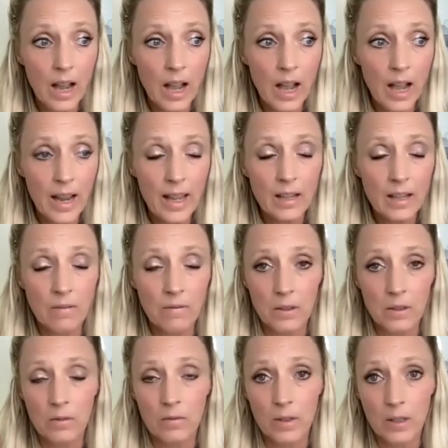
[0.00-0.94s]
I had to
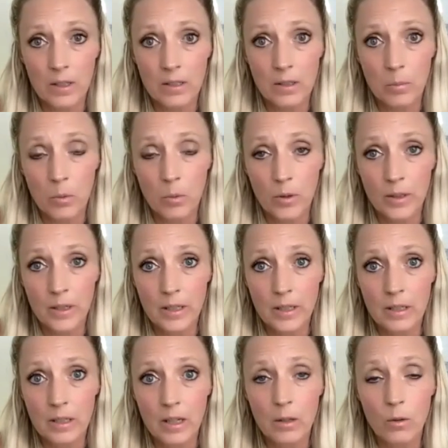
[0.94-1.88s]
feel very
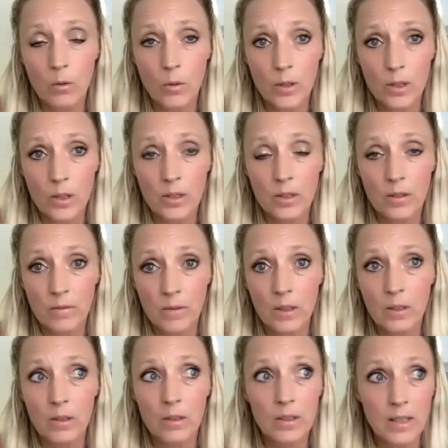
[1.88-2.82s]
supported in order to
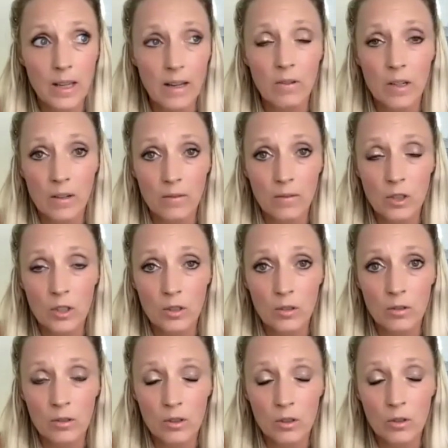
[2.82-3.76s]
feel safe enough to,
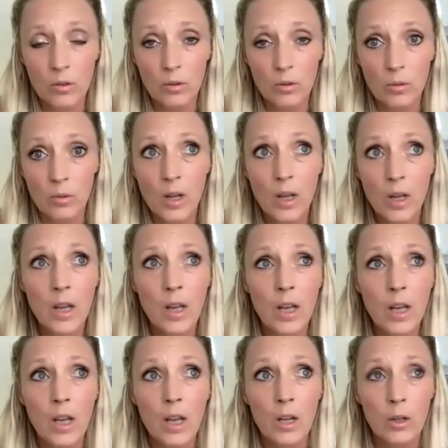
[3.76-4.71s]
to
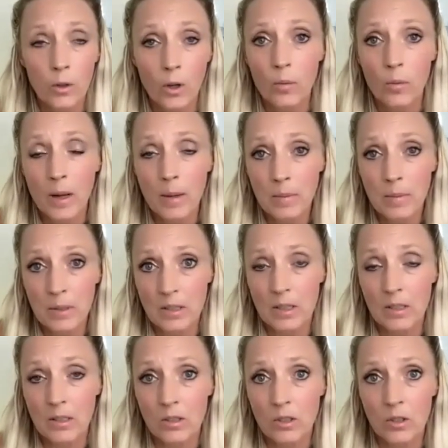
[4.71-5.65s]
grow my
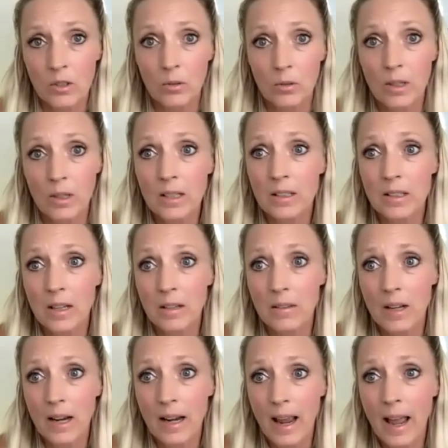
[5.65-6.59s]
business to the extent
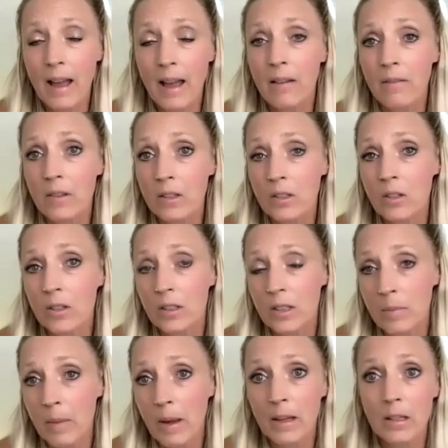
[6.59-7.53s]
that I have and to
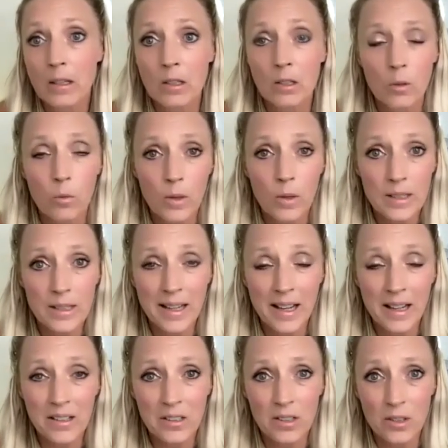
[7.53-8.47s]
expand into what's
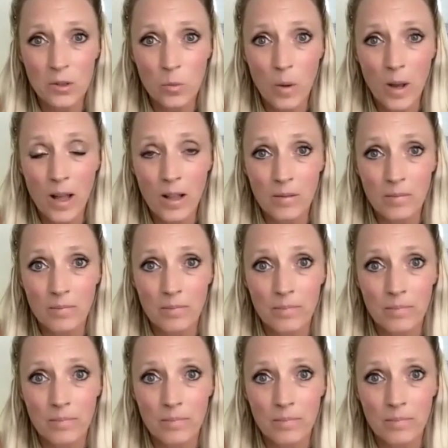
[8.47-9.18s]
next as well.